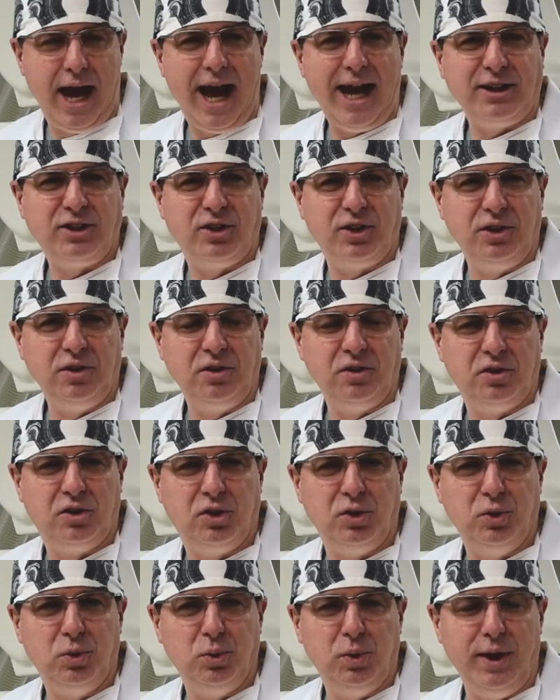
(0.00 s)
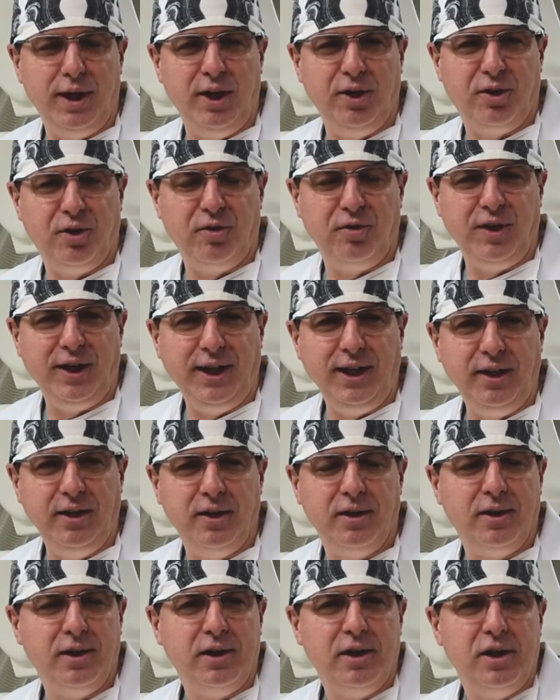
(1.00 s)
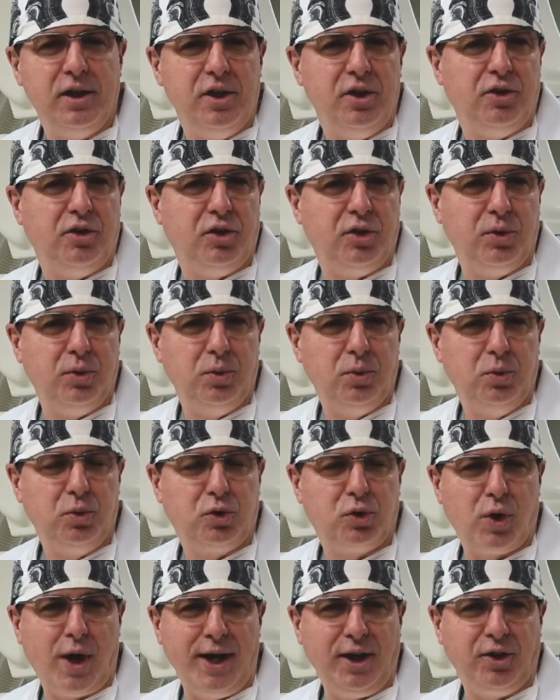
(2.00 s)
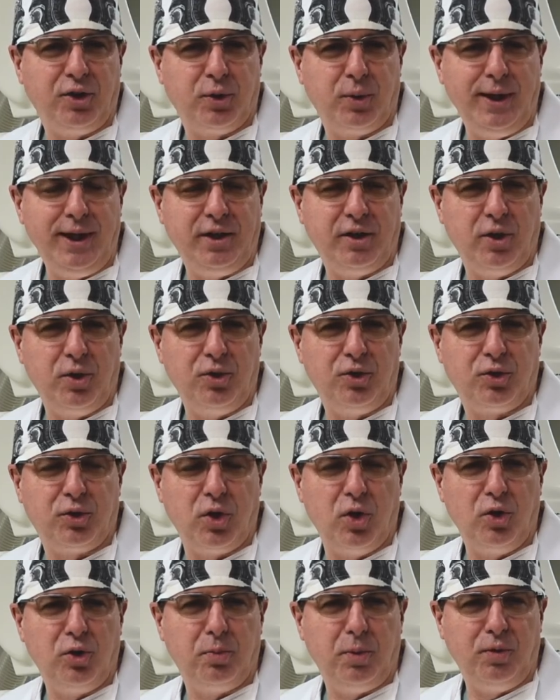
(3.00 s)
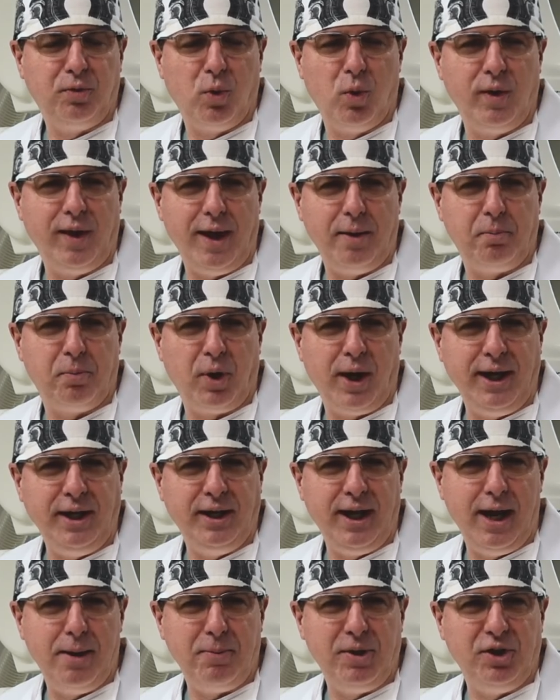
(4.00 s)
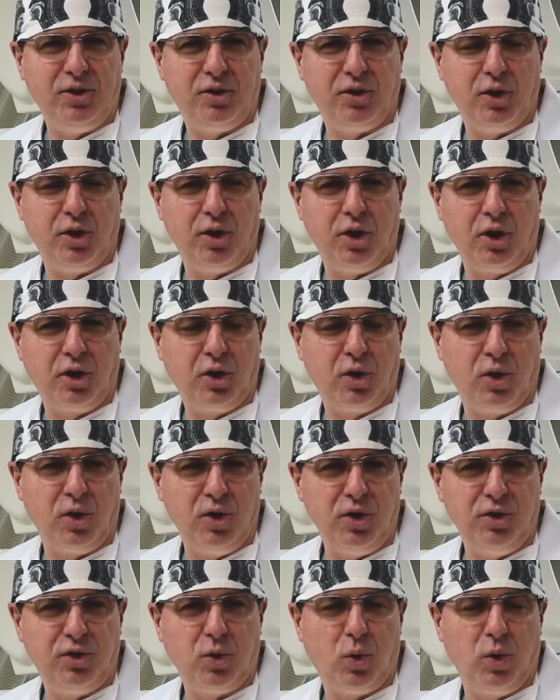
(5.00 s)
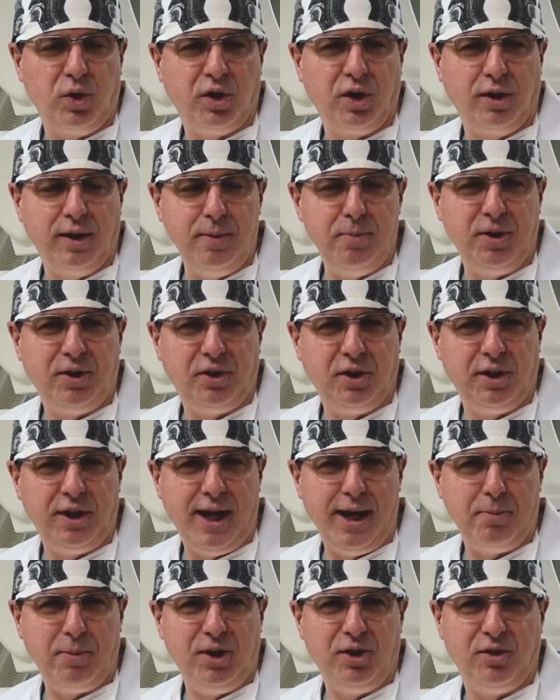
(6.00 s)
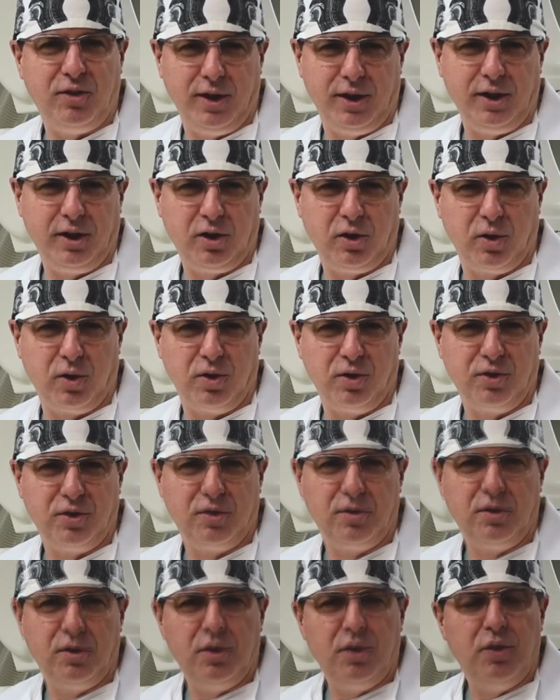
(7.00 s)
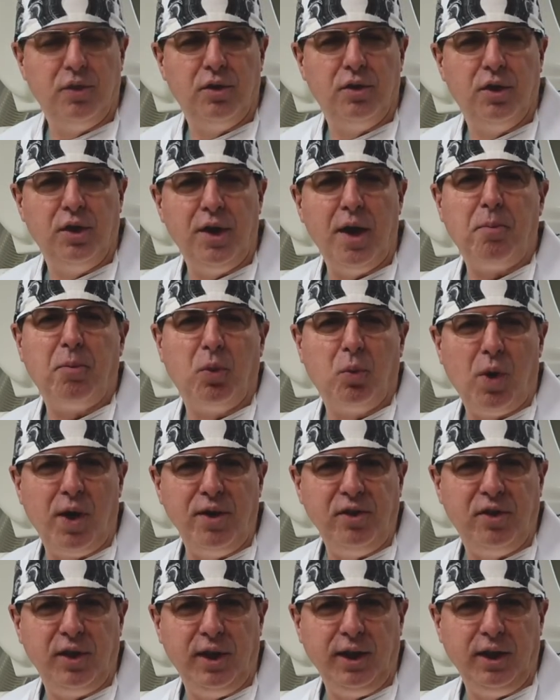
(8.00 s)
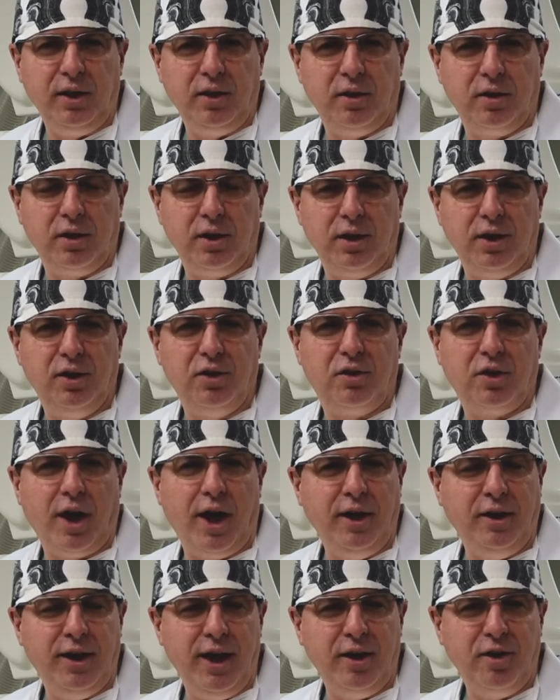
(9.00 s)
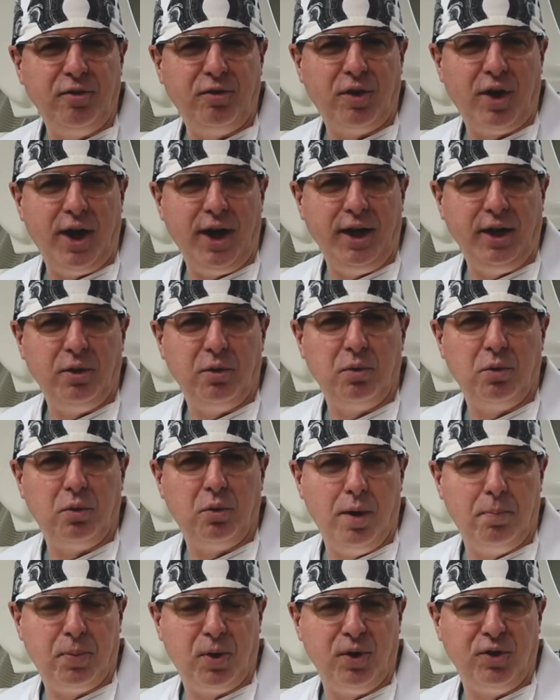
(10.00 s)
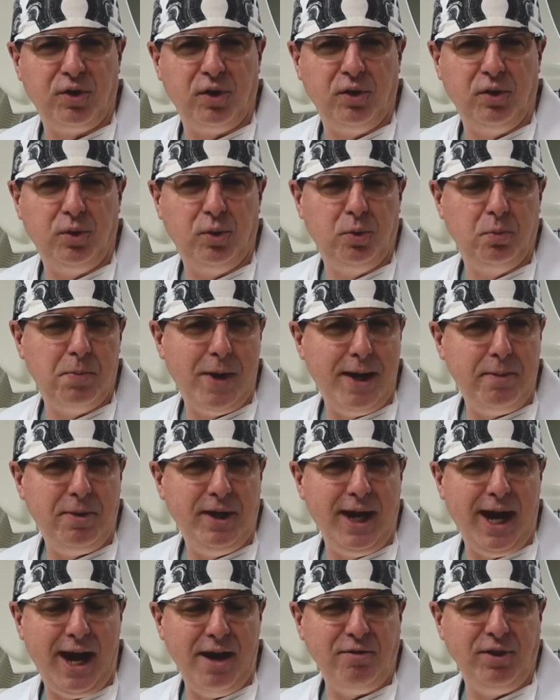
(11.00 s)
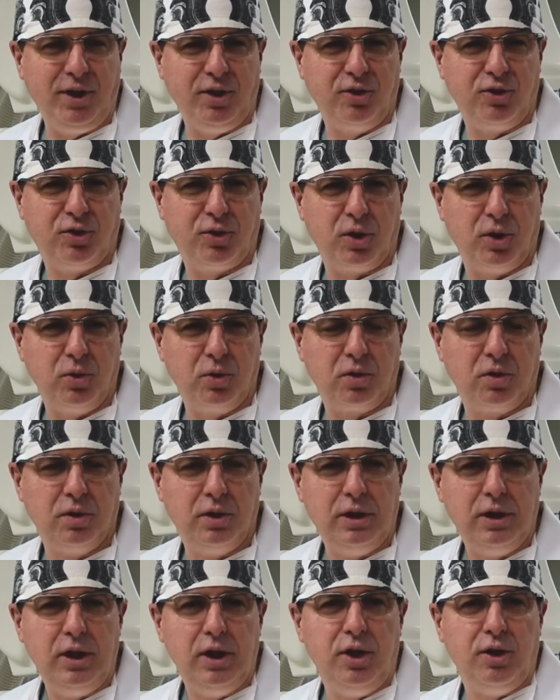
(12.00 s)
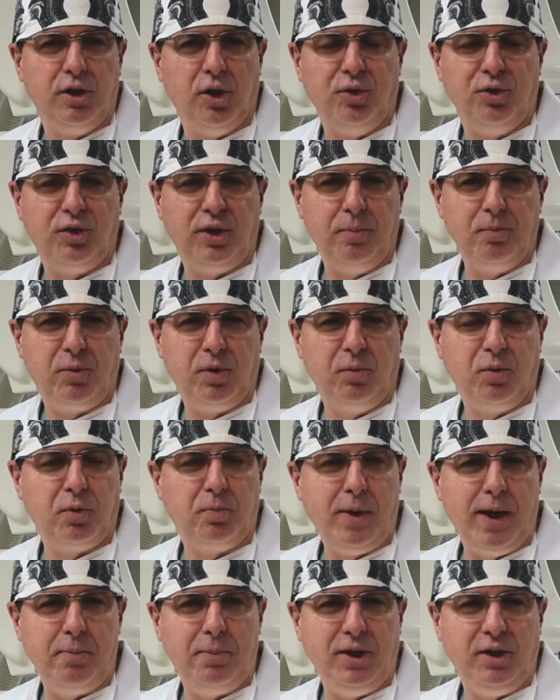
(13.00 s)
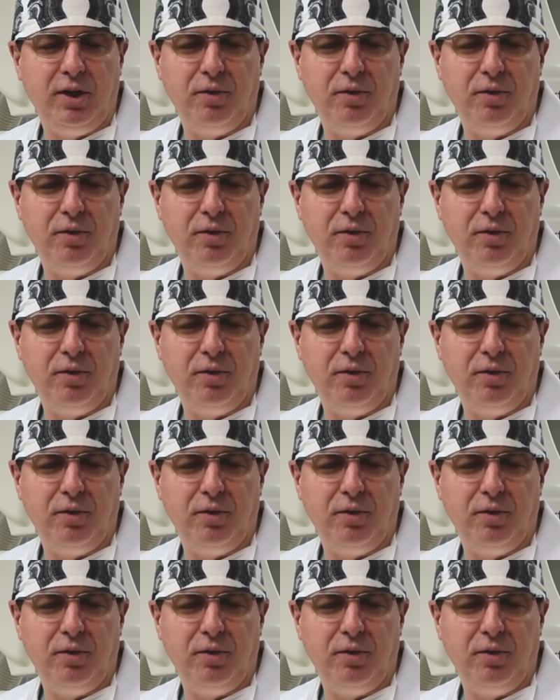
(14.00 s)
action to intervene to try to treat those strokes before that brain damage occurs or to limit the damage that occurs. The number one thing is identifying a person who may be having a stroke. Those symptoms may be